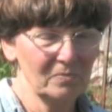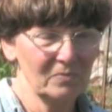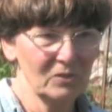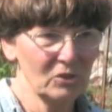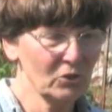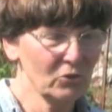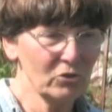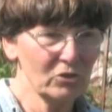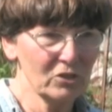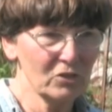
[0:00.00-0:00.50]

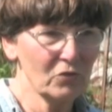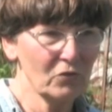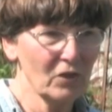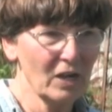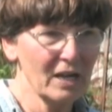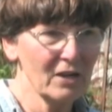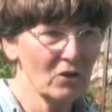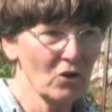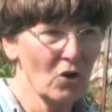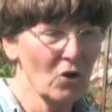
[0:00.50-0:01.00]
do just
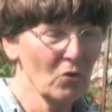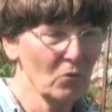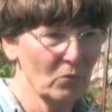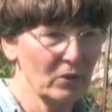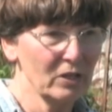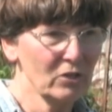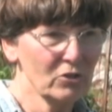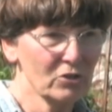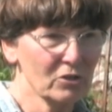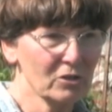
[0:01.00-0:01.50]
fine all
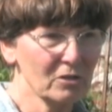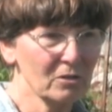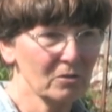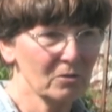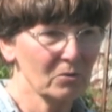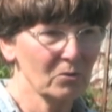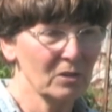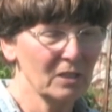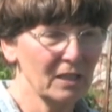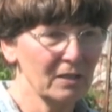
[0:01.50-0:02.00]
winter,
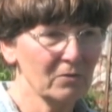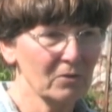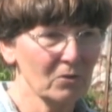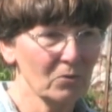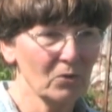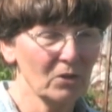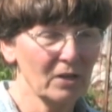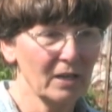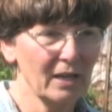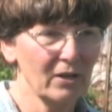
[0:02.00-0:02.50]
even
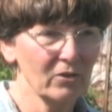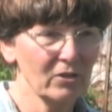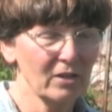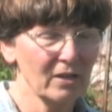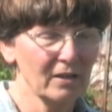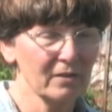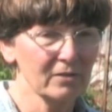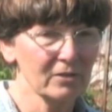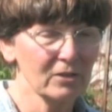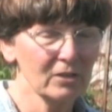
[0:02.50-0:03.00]
without
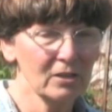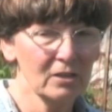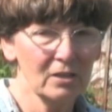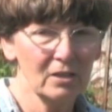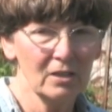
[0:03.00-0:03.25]
cover.